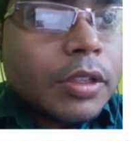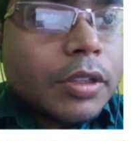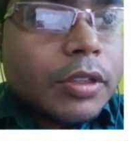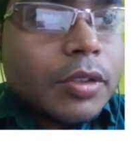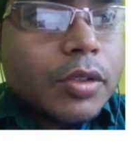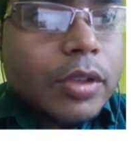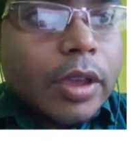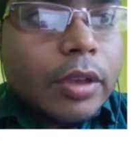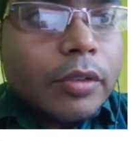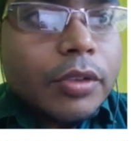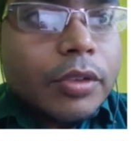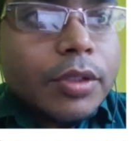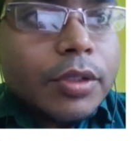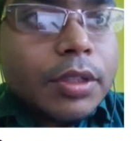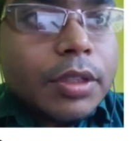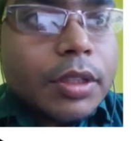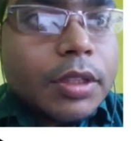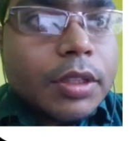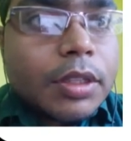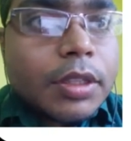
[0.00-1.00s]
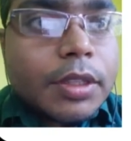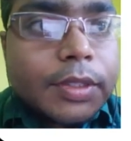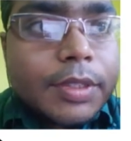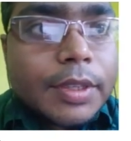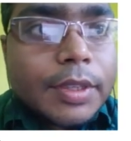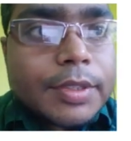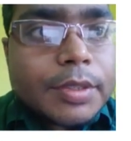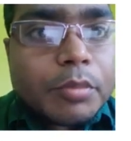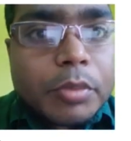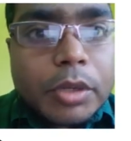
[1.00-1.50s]
So have you seen this
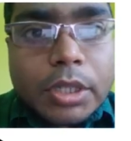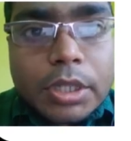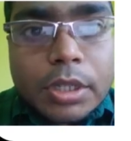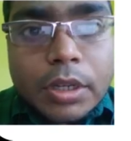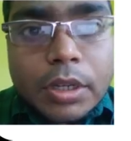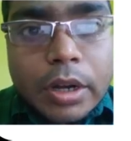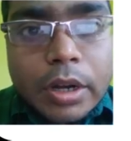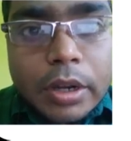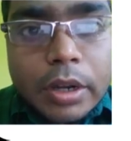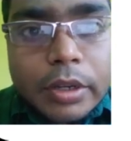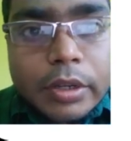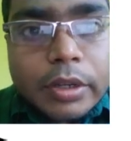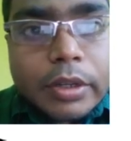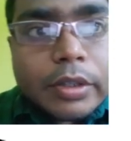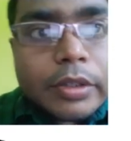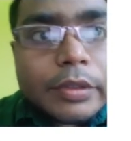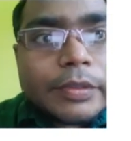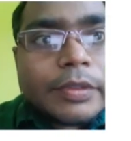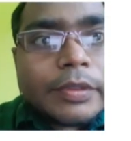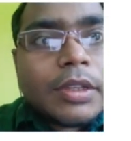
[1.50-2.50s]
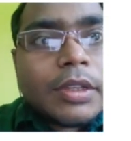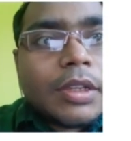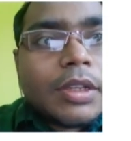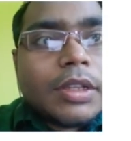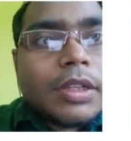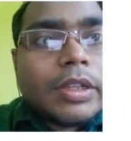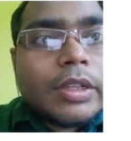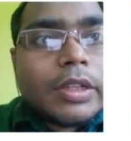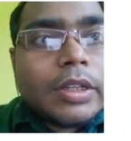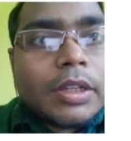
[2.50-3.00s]
expression earlier?
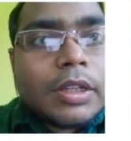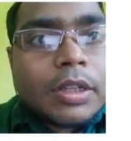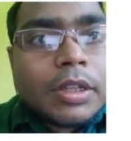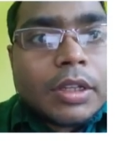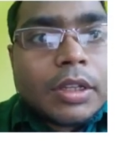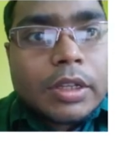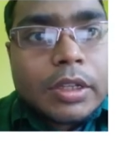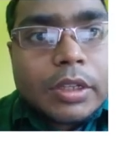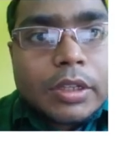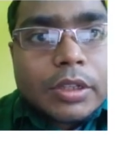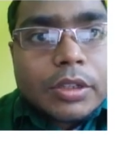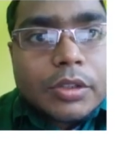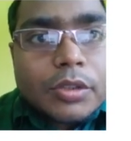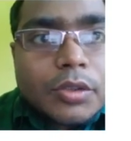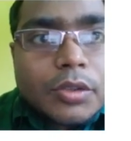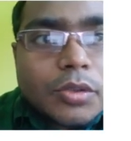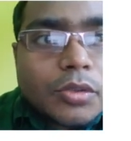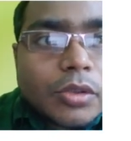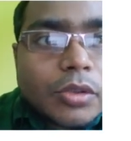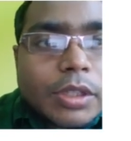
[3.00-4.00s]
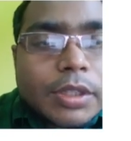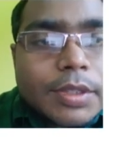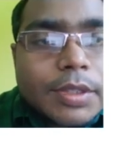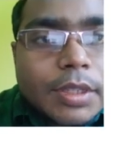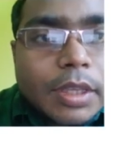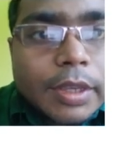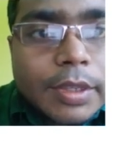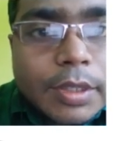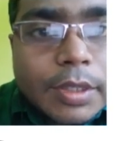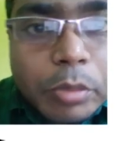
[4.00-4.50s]
So this
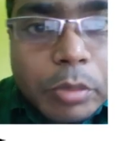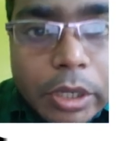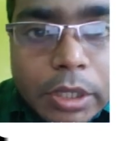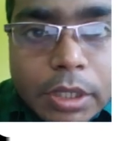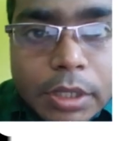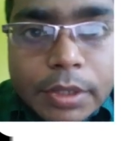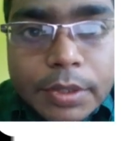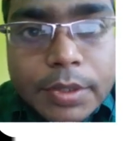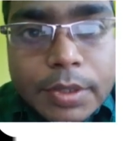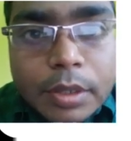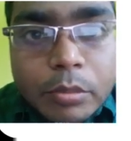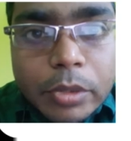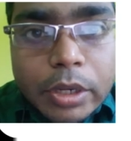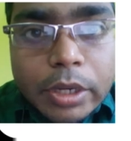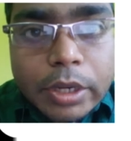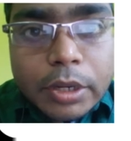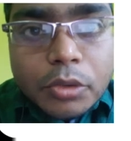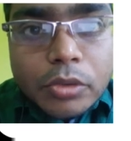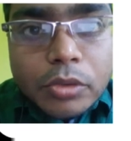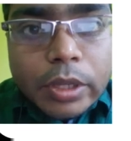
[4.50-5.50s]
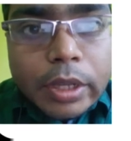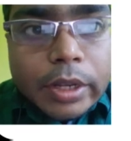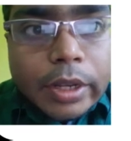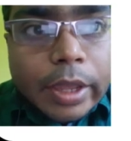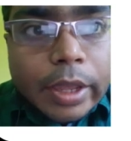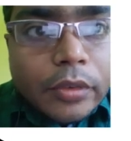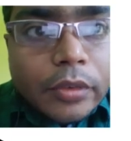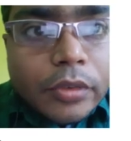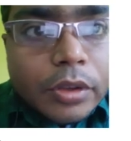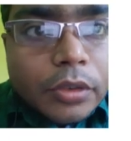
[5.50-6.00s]
expression is similar to the
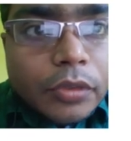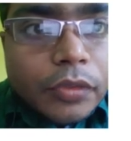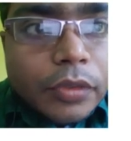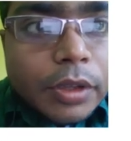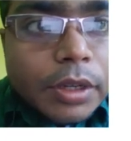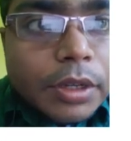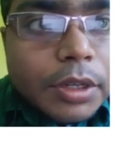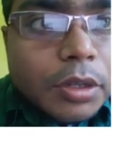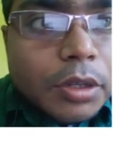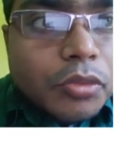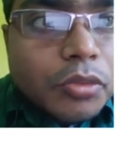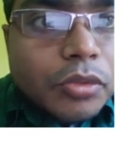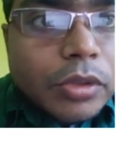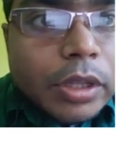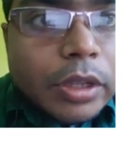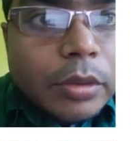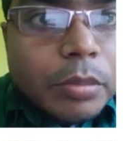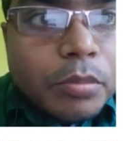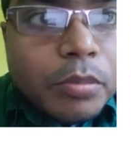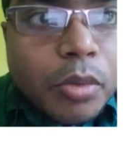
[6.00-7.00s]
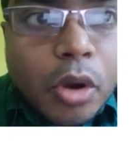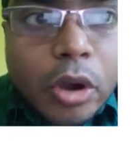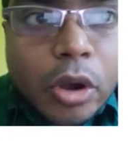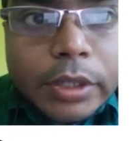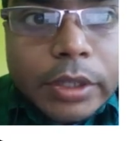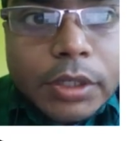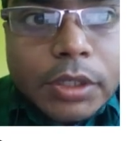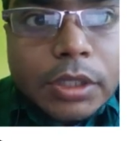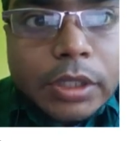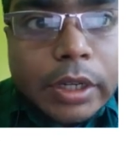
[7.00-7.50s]
electric field due to the
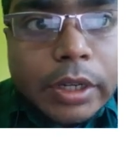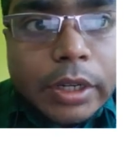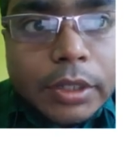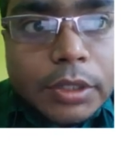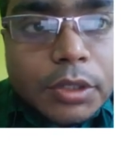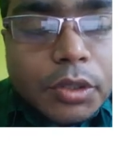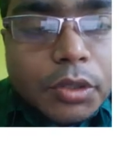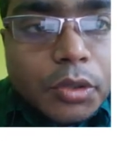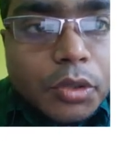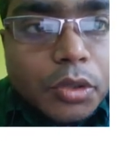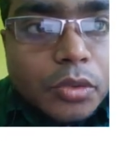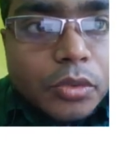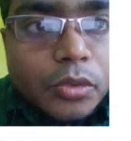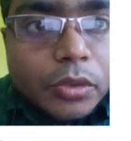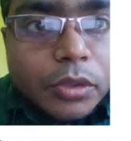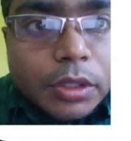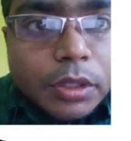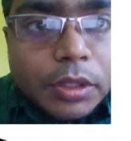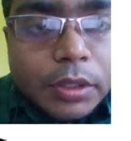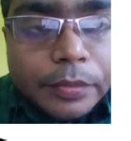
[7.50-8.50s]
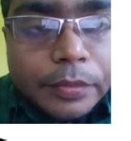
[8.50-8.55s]
point charge. So